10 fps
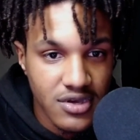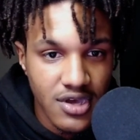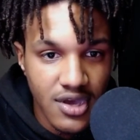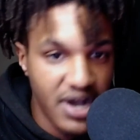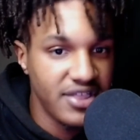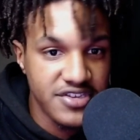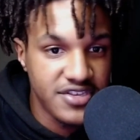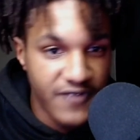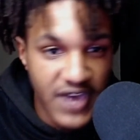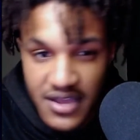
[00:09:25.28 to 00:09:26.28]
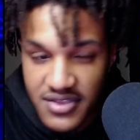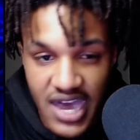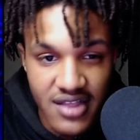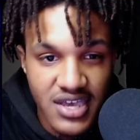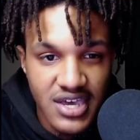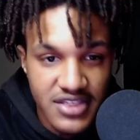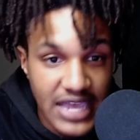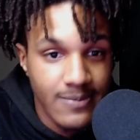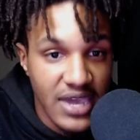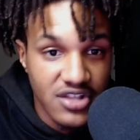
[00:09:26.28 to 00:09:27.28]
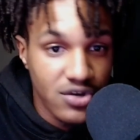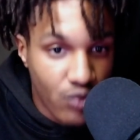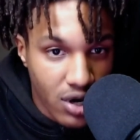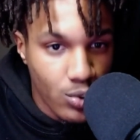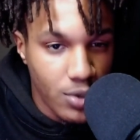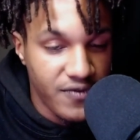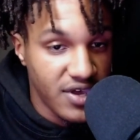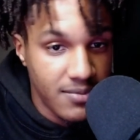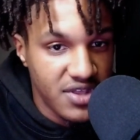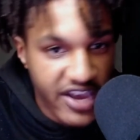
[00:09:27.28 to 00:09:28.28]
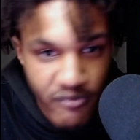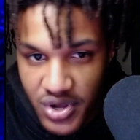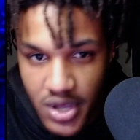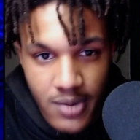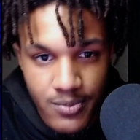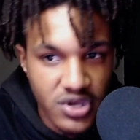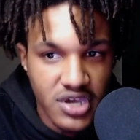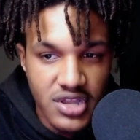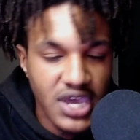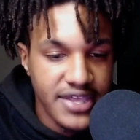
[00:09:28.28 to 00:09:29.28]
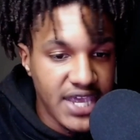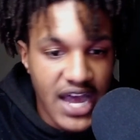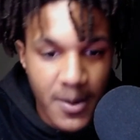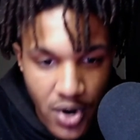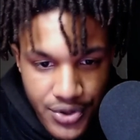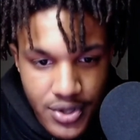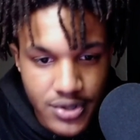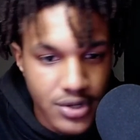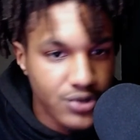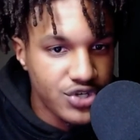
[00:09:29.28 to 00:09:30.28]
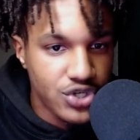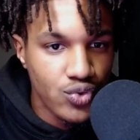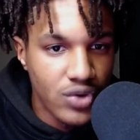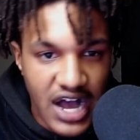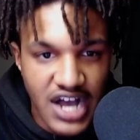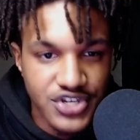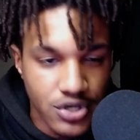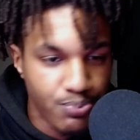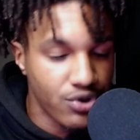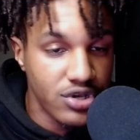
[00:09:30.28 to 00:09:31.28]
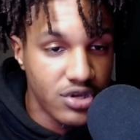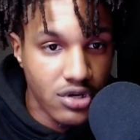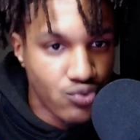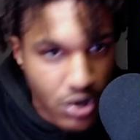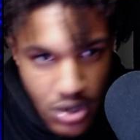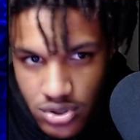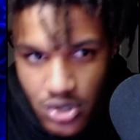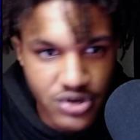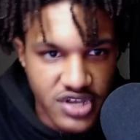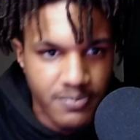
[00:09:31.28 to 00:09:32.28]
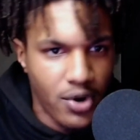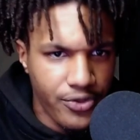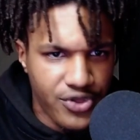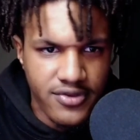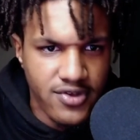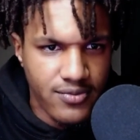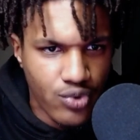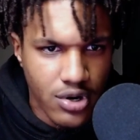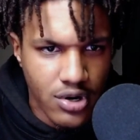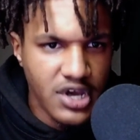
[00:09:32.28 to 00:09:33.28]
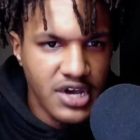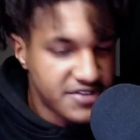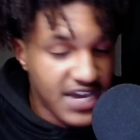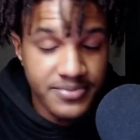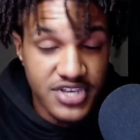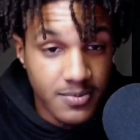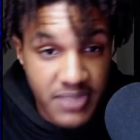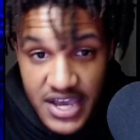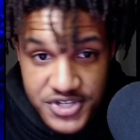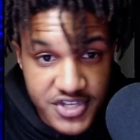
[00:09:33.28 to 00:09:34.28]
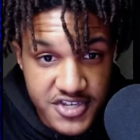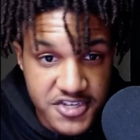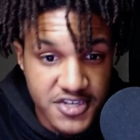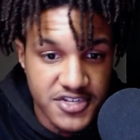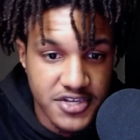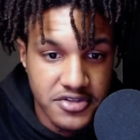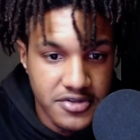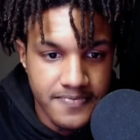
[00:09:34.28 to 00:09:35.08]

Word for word: But it's the fact that they made it work with him and David Montgomery, and they got both of those two guys a pretty good workload, and both of them were top 10 backs this season.